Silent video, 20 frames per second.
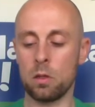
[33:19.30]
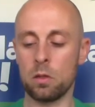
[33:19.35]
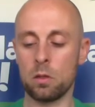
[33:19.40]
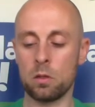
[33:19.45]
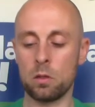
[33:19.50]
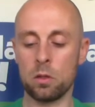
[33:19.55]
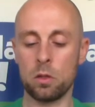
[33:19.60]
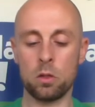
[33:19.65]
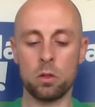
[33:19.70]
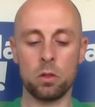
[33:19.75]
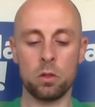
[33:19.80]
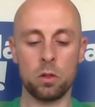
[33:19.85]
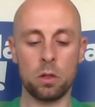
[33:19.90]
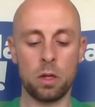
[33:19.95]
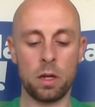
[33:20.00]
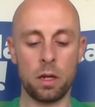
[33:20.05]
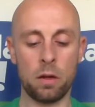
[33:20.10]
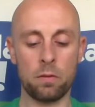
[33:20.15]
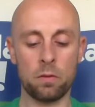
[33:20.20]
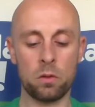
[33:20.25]
So you should
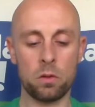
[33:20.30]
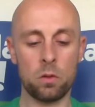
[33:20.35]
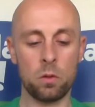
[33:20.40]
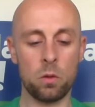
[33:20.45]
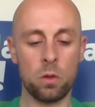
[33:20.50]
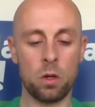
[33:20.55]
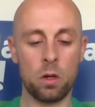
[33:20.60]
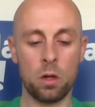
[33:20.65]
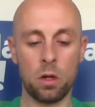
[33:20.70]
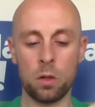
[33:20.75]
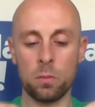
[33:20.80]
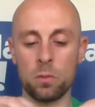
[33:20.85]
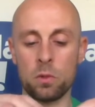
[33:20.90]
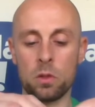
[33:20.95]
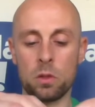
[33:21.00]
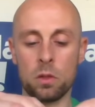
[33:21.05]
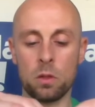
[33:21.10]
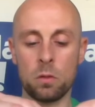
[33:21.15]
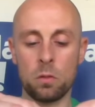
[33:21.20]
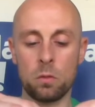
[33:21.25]
have 2
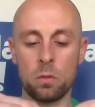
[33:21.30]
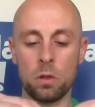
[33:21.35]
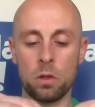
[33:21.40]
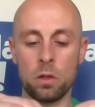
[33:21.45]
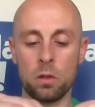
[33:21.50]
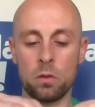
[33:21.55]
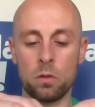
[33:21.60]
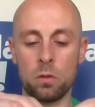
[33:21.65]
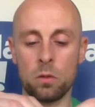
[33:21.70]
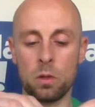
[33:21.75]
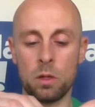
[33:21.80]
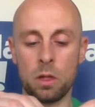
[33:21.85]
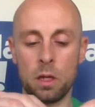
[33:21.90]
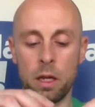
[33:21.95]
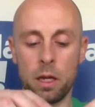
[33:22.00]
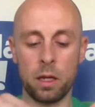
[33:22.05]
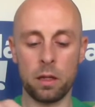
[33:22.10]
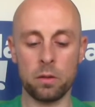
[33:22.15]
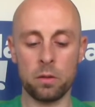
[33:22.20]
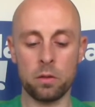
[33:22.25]
arms with 2 little
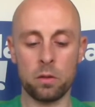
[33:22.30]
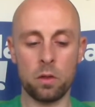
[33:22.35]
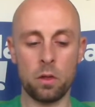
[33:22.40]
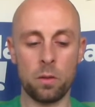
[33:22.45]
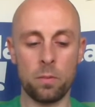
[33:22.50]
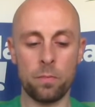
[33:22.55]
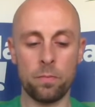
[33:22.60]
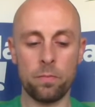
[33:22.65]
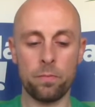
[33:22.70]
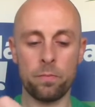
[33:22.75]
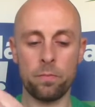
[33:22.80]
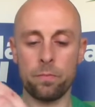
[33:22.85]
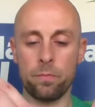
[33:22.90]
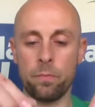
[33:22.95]
hands on.